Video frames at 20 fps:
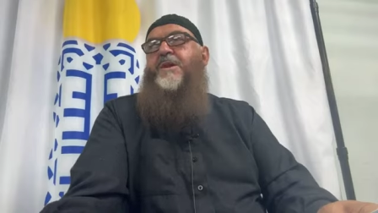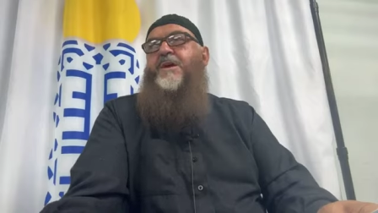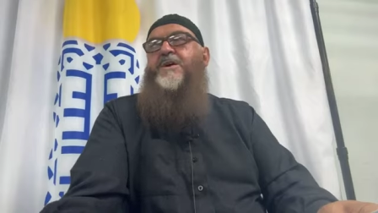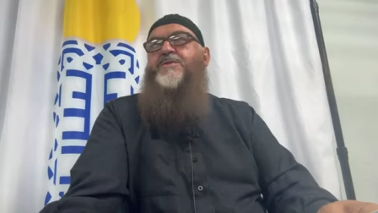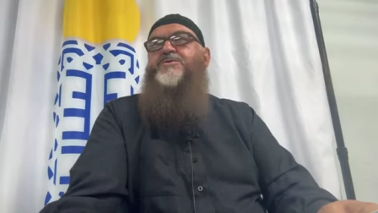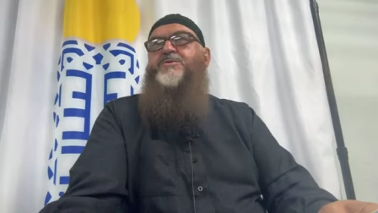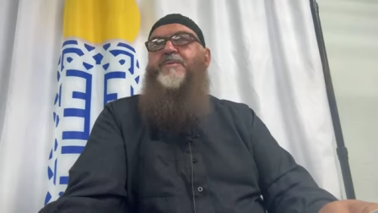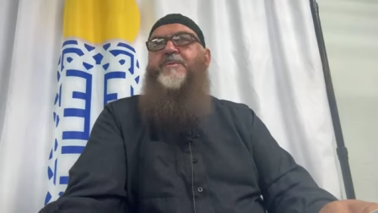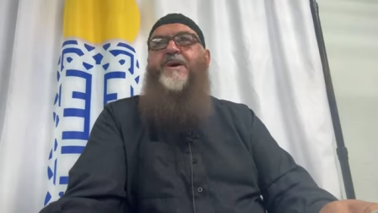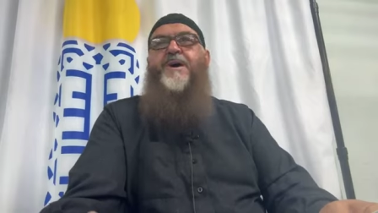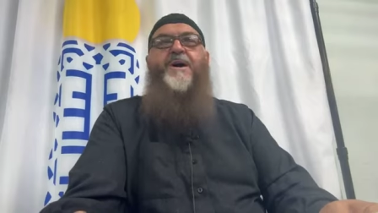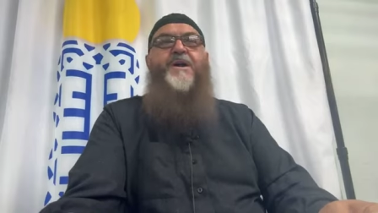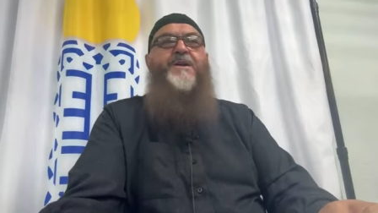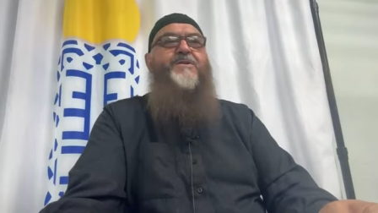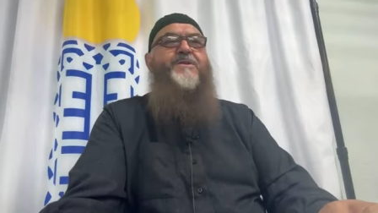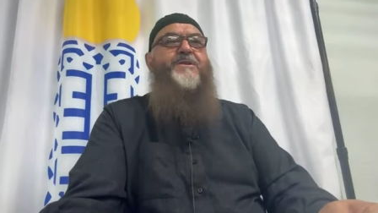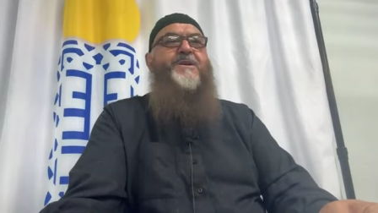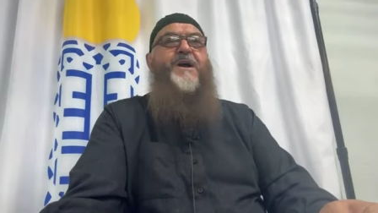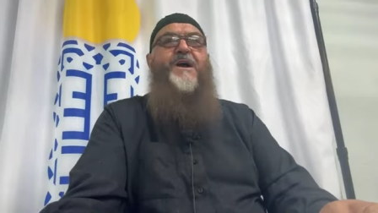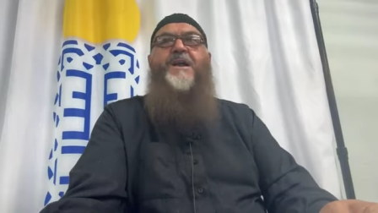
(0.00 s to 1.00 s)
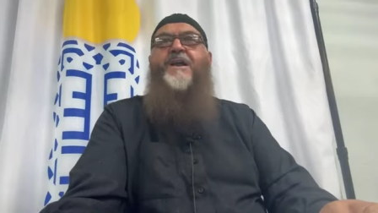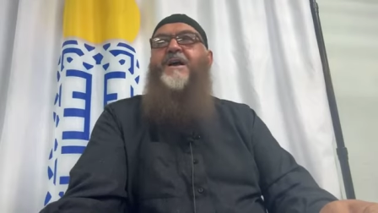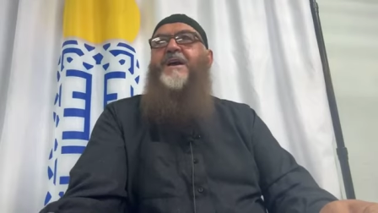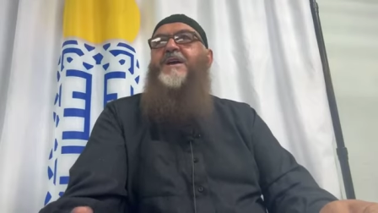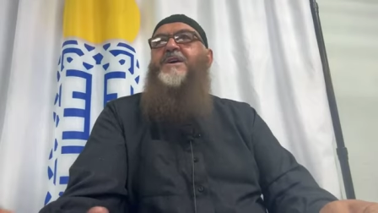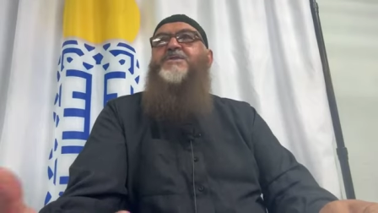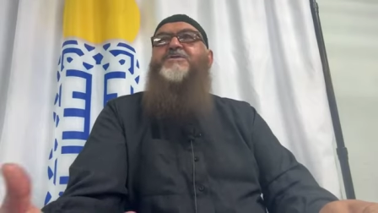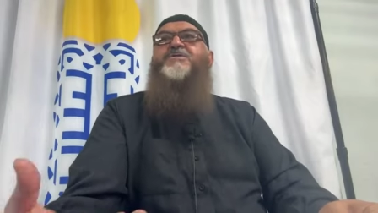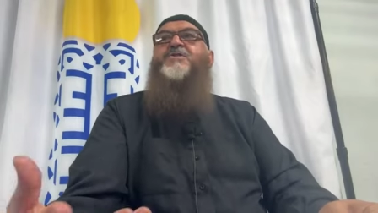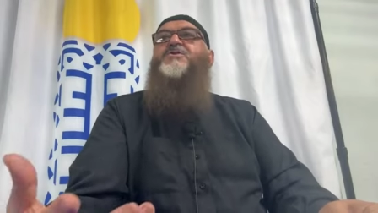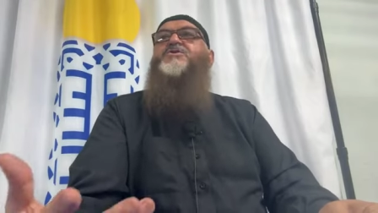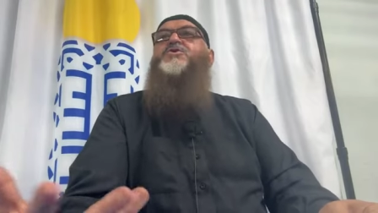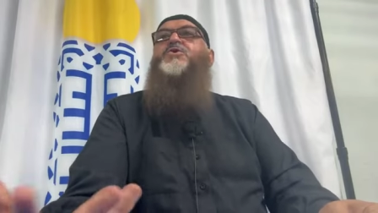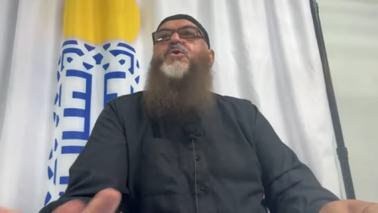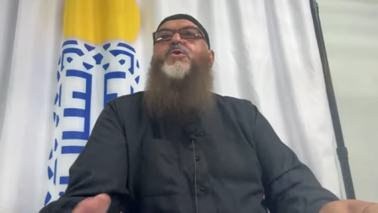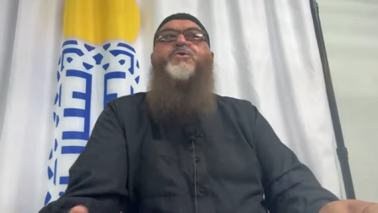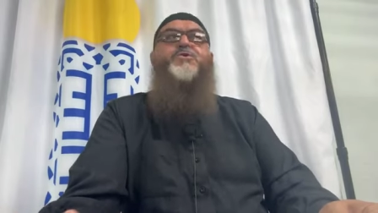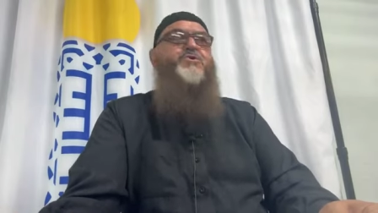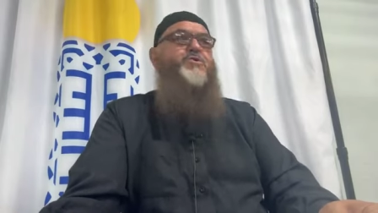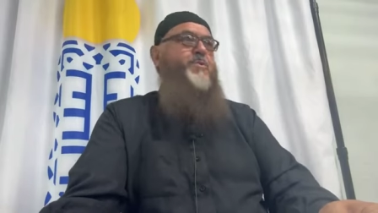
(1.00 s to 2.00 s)
to Allah subhanahu wa ta'ala. He is the
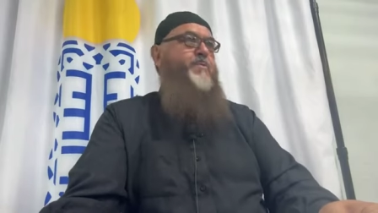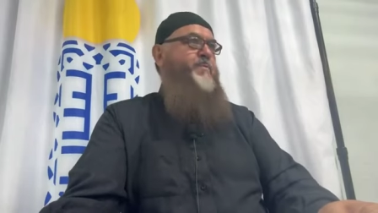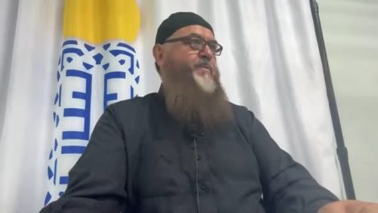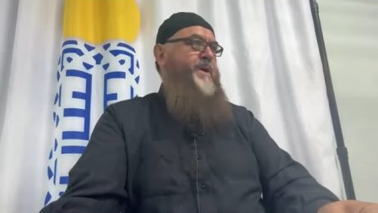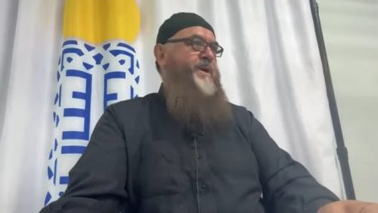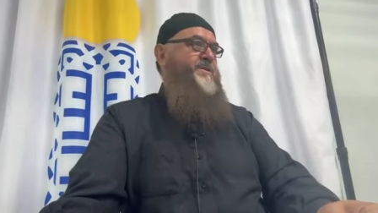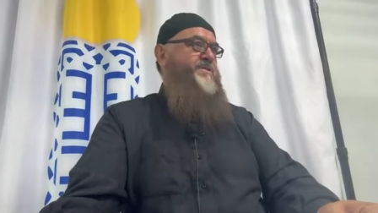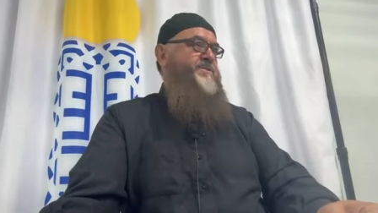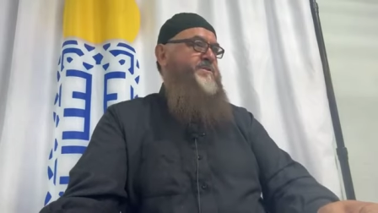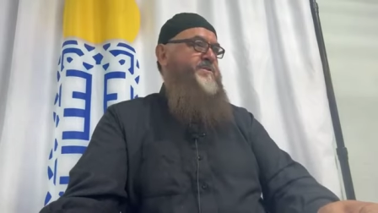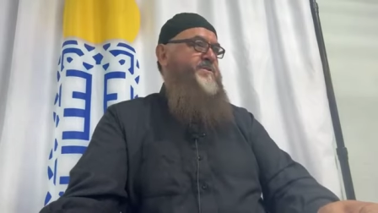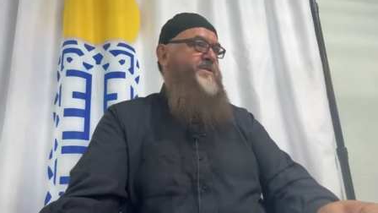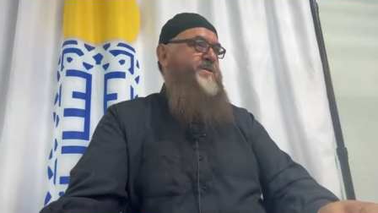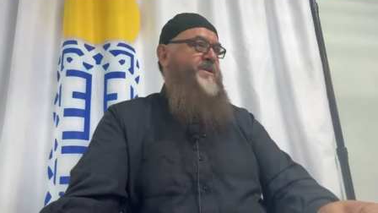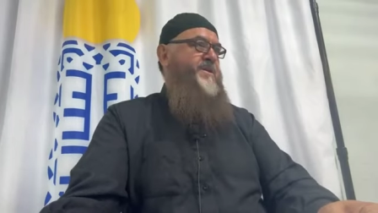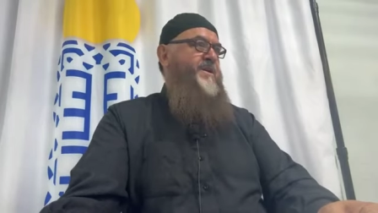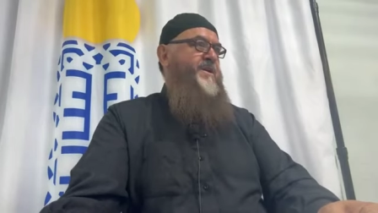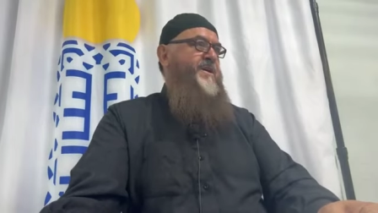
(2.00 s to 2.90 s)
source of peace.